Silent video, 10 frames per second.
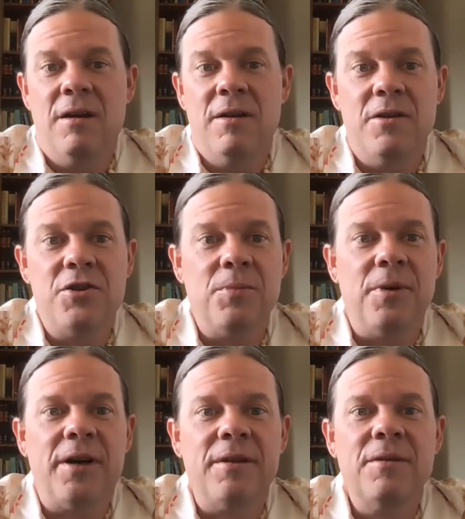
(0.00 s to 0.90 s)
This
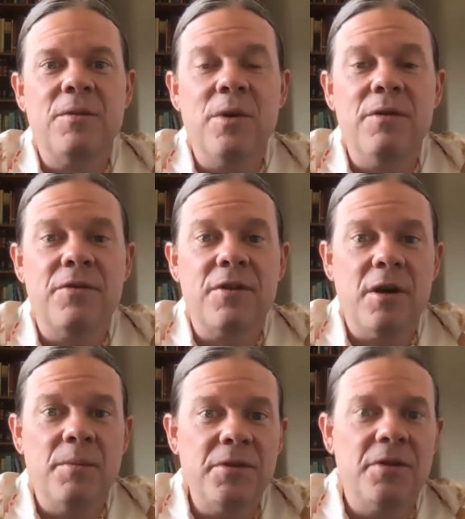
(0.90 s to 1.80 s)
Shabbat, we've
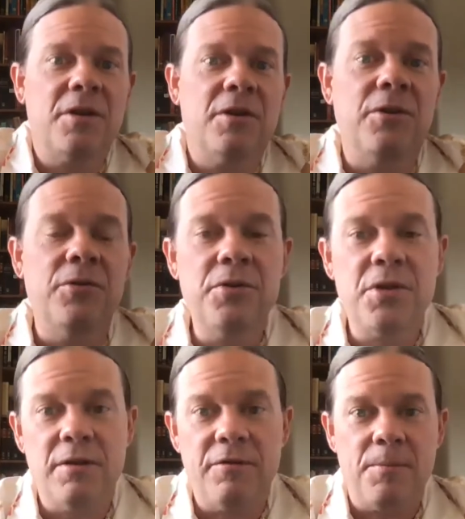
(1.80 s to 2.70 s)
come to the
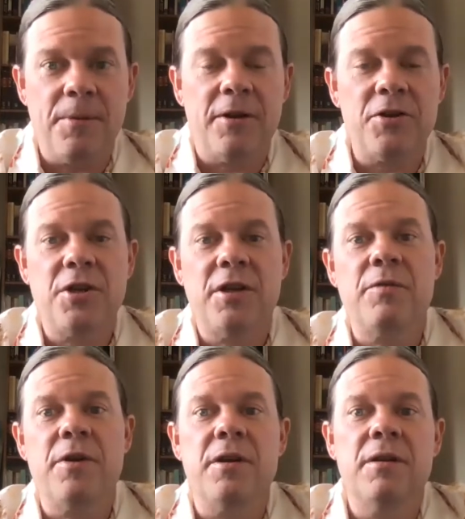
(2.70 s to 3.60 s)
conclusion of the Parashah
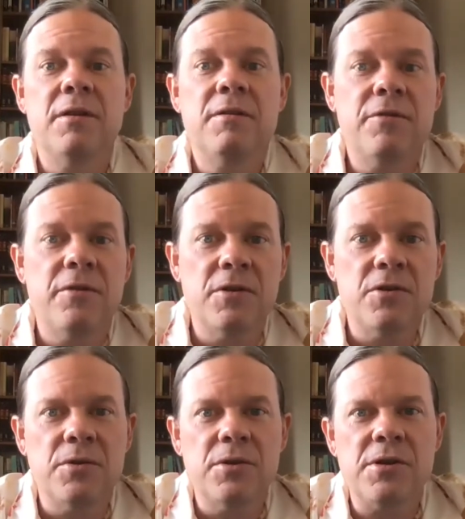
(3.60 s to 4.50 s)
reading for the
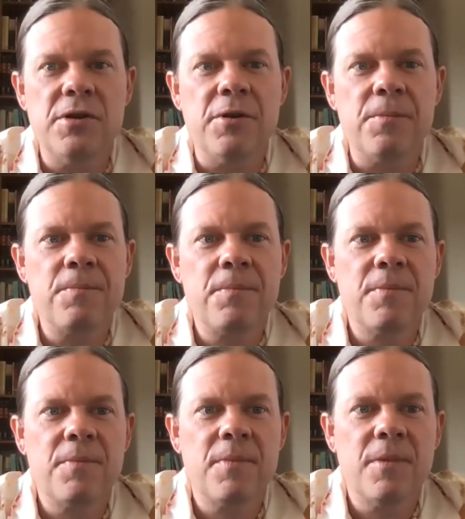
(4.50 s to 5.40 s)
Jewish year,
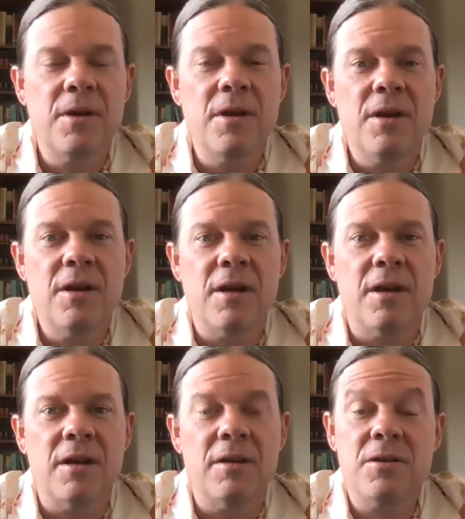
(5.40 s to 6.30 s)

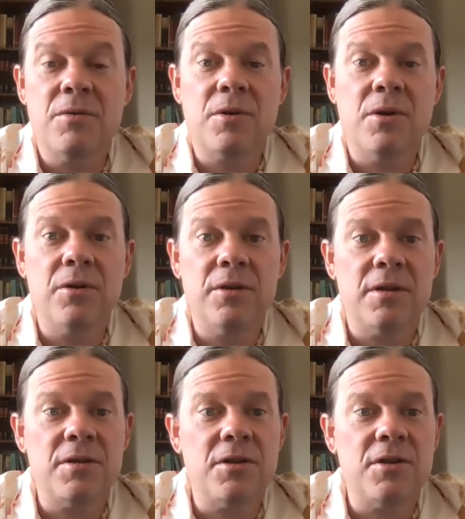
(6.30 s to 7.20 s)
and Sukkot
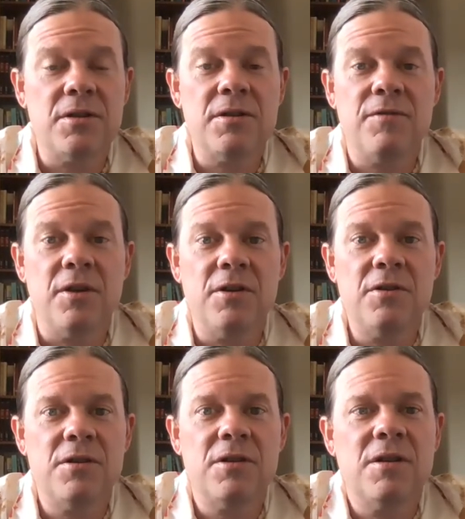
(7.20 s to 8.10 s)
has just
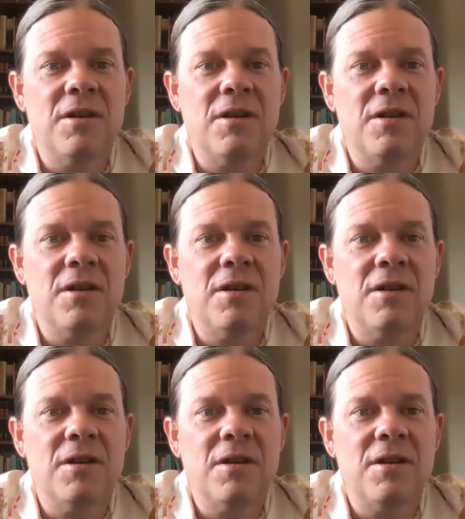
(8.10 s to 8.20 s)
finished.